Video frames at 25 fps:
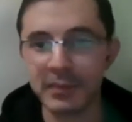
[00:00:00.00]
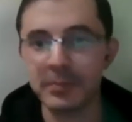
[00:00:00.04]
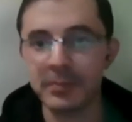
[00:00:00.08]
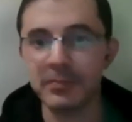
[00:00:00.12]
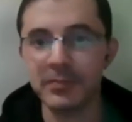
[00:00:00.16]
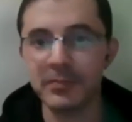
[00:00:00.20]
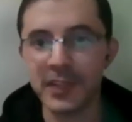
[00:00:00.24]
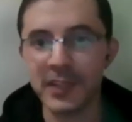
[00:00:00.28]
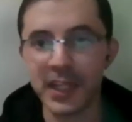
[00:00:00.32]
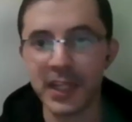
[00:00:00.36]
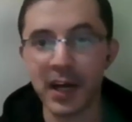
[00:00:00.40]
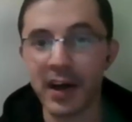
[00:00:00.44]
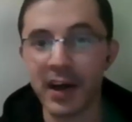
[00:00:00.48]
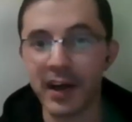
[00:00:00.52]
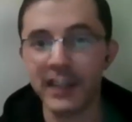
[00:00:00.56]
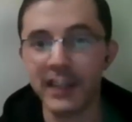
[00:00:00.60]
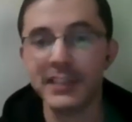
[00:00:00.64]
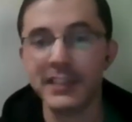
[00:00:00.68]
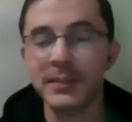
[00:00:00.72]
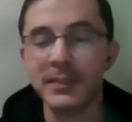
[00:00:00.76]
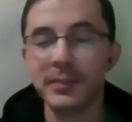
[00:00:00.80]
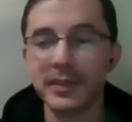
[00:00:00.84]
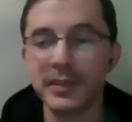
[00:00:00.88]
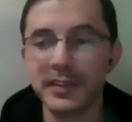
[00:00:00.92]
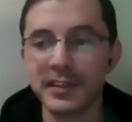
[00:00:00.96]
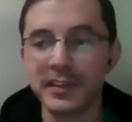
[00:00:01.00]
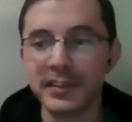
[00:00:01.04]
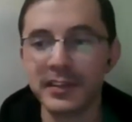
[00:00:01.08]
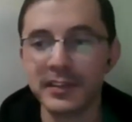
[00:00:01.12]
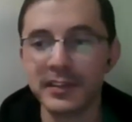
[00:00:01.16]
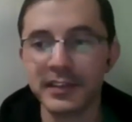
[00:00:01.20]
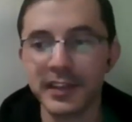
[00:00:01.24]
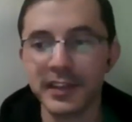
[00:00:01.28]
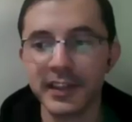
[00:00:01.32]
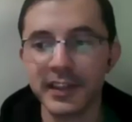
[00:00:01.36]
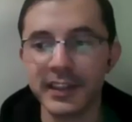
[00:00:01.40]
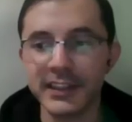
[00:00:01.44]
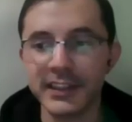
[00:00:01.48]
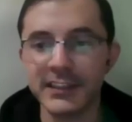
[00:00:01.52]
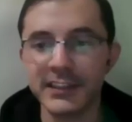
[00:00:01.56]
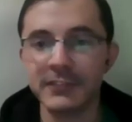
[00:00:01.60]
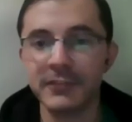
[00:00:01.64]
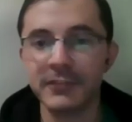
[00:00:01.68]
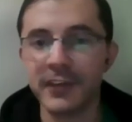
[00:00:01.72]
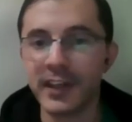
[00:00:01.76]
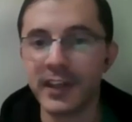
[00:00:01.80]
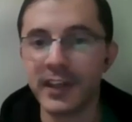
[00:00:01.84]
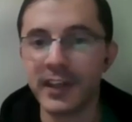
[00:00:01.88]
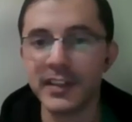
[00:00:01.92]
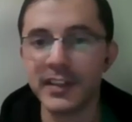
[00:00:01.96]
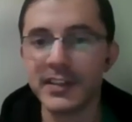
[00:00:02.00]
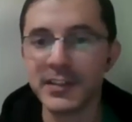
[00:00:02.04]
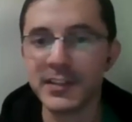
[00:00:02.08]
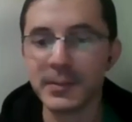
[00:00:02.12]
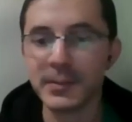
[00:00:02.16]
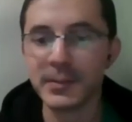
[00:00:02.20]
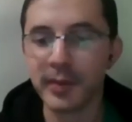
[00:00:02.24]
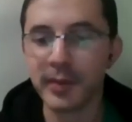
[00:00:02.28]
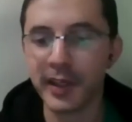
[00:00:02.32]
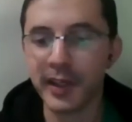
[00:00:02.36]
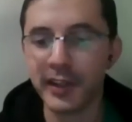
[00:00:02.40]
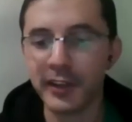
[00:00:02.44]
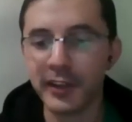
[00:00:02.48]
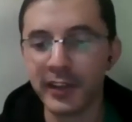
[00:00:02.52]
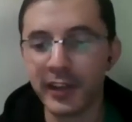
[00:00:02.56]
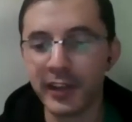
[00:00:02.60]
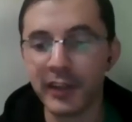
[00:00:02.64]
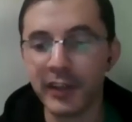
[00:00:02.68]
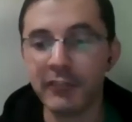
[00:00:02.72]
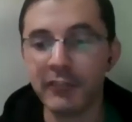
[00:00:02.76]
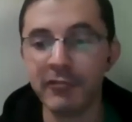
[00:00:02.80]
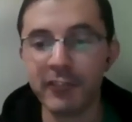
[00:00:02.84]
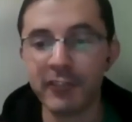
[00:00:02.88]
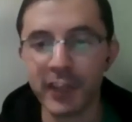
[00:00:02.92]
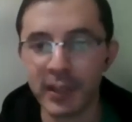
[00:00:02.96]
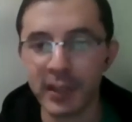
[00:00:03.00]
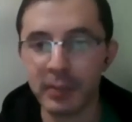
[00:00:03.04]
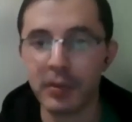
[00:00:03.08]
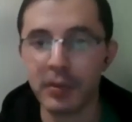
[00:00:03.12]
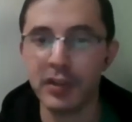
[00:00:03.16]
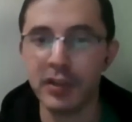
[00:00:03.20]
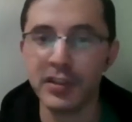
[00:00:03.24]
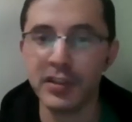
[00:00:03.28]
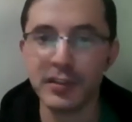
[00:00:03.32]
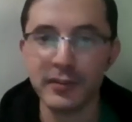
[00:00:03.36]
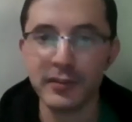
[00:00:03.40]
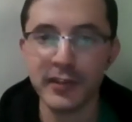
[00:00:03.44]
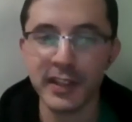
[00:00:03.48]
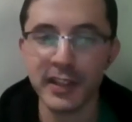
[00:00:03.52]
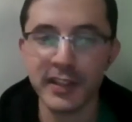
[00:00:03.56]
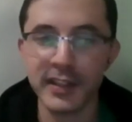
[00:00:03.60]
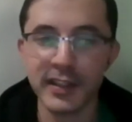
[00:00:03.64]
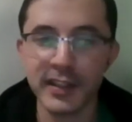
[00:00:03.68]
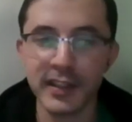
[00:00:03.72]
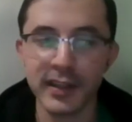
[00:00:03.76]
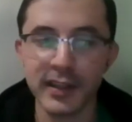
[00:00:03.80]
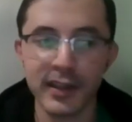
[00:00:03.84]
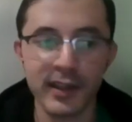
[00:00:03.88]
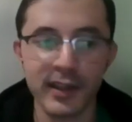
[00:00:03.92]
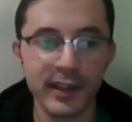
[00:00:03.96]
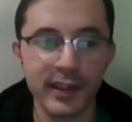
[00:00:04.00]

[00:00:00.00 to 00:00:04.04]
the hospital is very inspiring and very motivating.